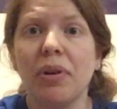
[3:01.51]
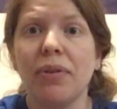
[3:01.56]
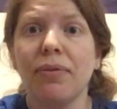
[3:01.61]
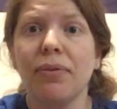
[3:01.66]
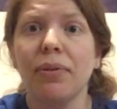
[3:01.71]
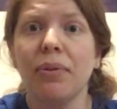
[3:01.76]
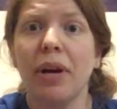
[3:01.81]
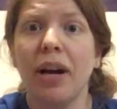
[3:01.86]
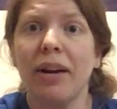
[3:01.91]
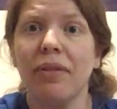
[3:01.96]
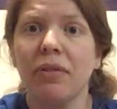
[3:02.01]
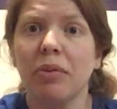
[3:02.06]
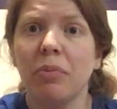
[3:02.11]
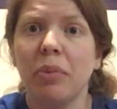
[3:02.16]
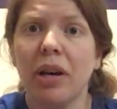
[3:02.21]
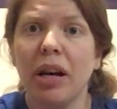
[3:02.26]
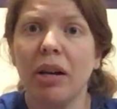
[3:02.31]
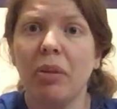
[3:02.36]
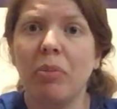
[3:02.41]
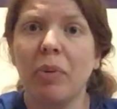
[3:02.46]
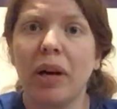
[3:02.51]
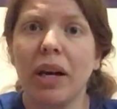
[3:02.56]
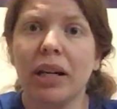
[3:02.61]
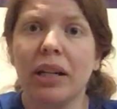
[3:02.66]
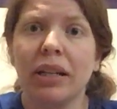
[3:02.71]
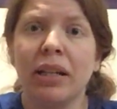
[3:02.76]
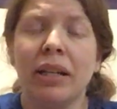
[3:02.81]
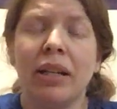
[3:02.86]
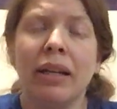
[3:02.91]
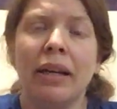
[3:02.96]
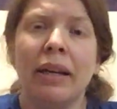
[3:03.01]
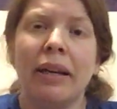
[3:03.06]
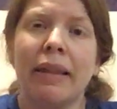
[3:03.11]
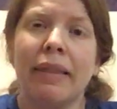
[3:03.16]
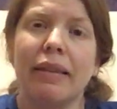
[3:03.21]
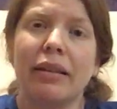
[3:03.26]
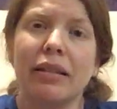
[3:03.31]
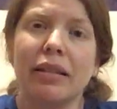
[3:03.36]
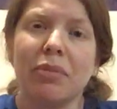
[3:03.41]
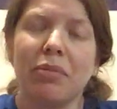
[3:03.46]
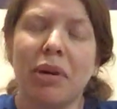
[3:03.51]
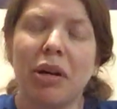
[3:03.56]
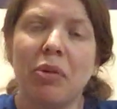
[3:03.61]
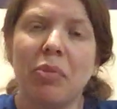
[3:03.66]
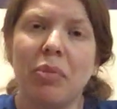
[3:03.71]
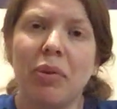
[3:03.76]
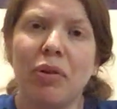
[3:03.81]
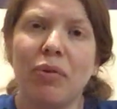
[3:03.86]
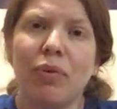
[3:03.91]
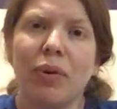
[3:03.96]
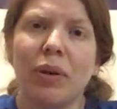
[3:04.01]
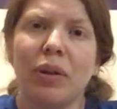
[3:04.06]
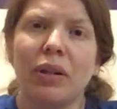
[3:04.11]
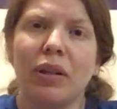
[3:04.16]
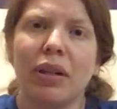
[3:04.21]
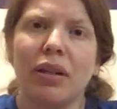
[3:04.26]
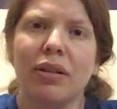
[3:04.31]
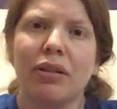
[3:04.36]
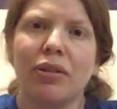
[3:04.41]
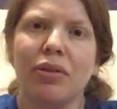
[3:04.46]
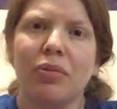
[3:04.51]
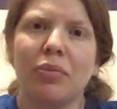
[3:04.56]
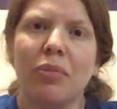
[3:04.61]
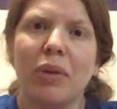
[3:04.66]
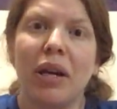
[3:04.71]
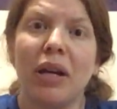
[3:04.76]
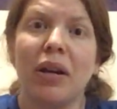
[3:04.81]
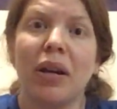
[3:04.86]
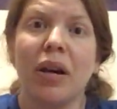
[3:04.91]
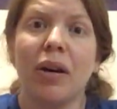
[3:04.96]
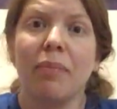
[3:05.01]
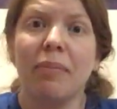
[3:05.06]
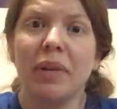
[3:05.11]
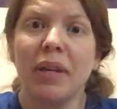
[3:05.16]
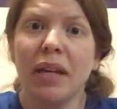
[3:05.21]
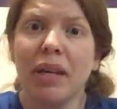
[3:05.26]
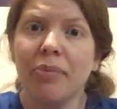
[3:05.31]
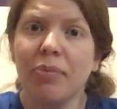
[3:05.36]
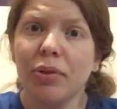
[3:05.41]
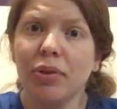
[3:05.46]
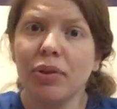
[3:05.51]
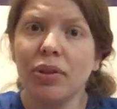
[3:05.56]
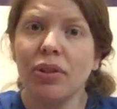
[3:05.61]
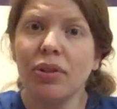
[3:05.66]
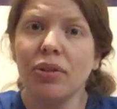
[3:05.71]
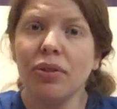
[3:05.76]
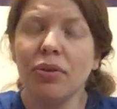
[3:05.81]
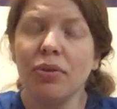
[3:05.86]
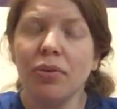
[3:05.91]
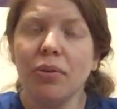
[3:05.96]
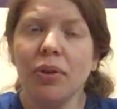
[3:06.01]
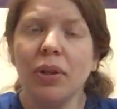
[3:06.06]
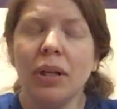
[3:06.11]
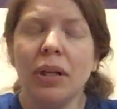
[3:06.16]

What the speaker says: if you have a bad back, this might be one that you may not be able to do,